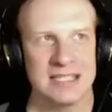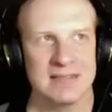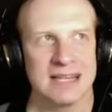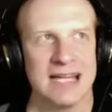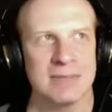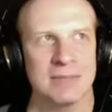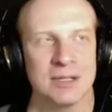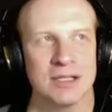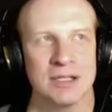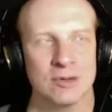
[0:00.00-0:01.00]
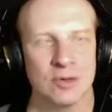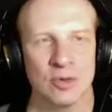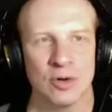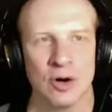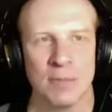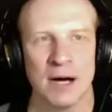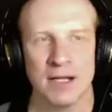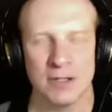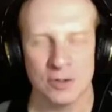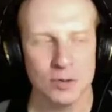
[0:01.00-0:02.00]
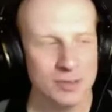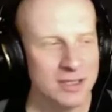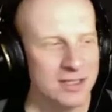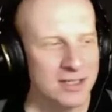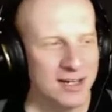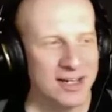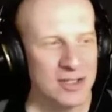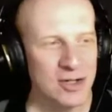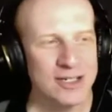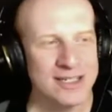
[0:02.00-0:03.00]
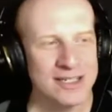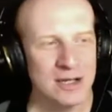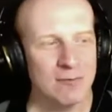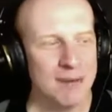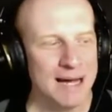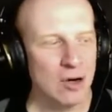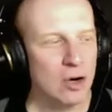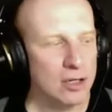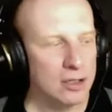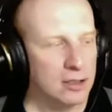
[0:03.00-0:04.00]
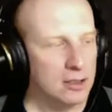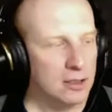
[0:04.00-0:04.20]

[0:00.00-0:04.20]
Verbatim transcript: letting Politwoops or a Politwoops uh, turn itself back on.